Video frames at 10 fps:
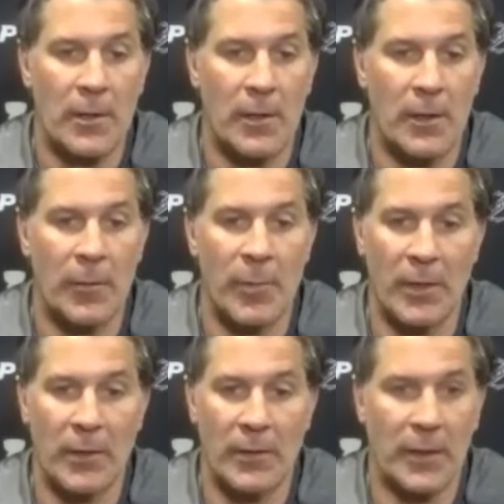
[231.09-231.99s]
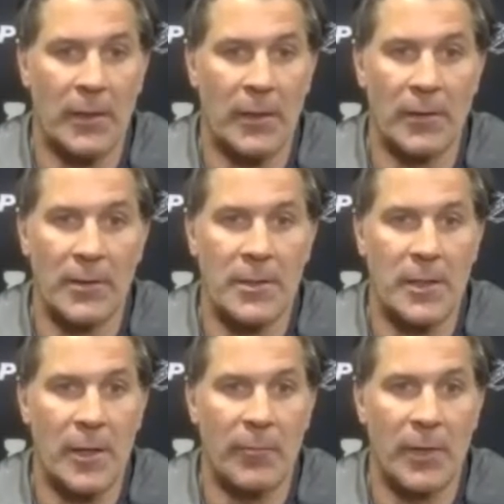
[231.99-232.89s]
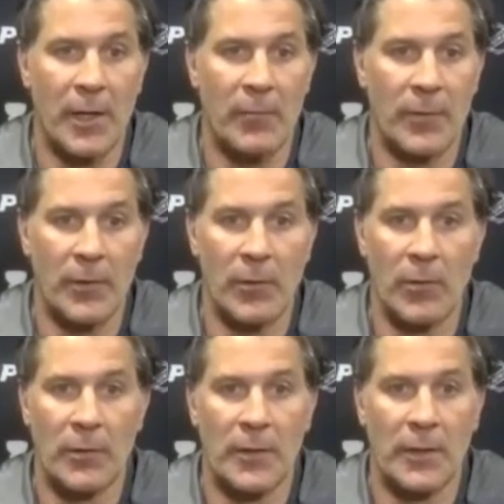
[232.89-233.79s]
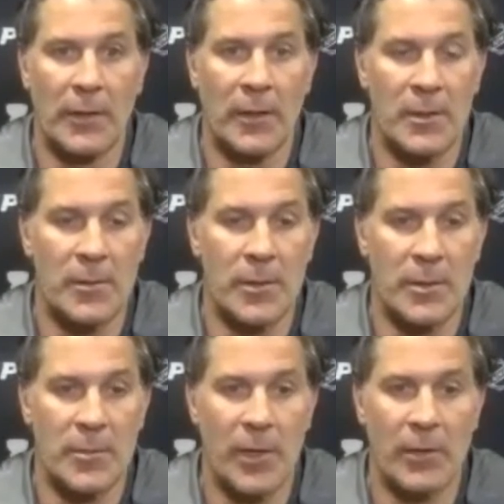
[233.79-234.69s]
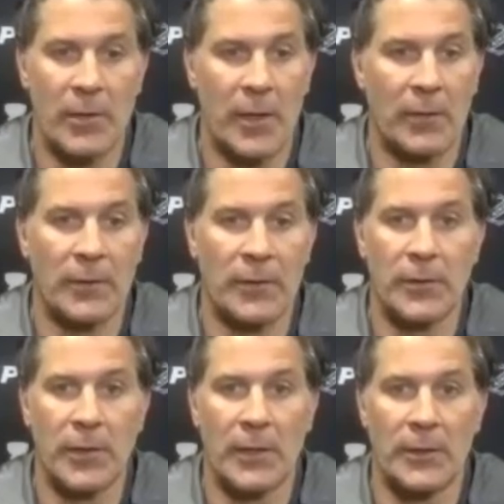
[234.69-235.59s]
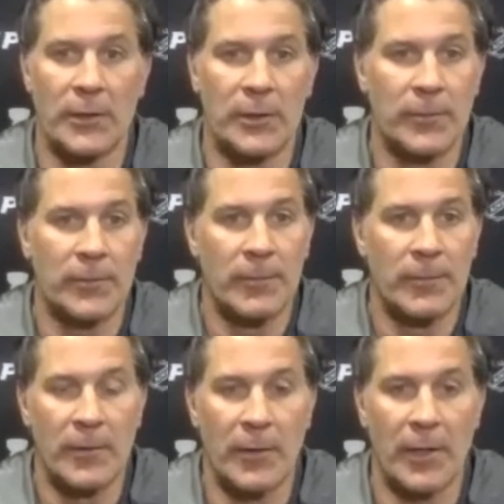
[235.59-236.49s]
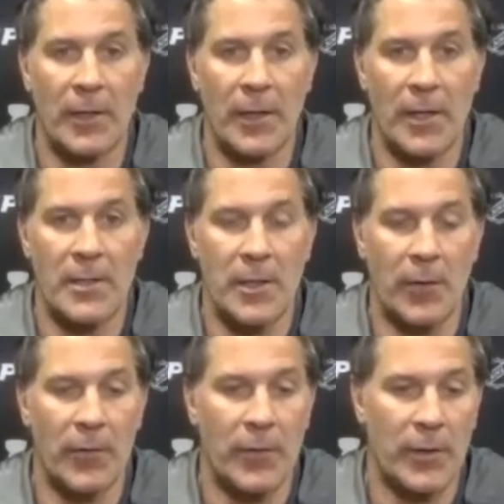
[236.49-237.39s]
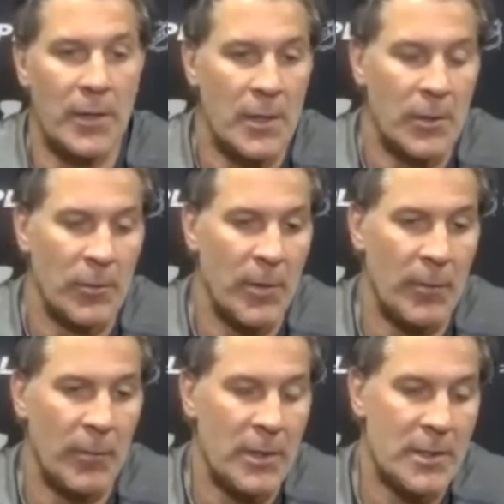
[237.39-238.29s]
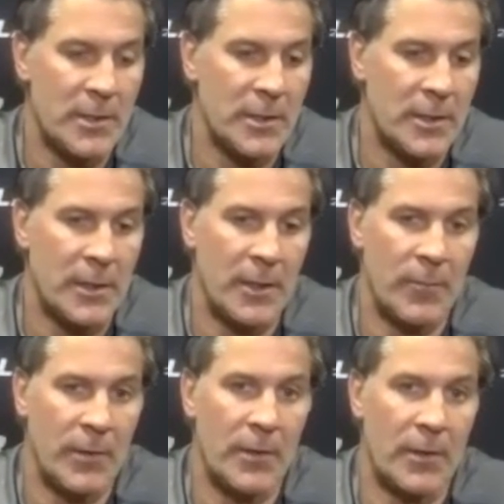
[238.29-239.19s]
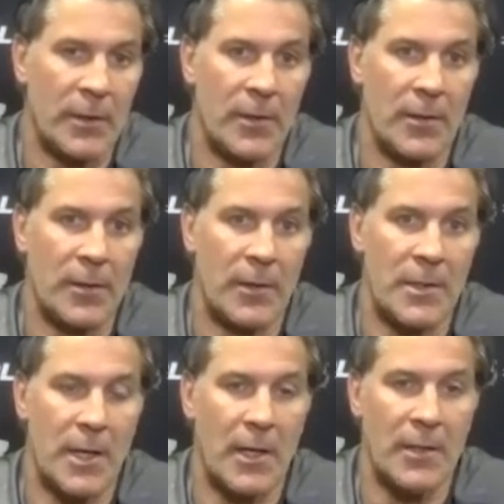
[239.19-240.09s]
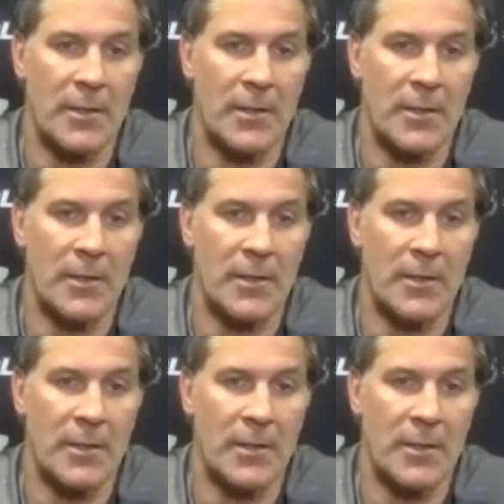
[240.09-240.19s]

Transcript: Penalty kill has stepped up. Their goaltending is better down the stretch. They're getting guys healthy. Remember, this is a team that has had a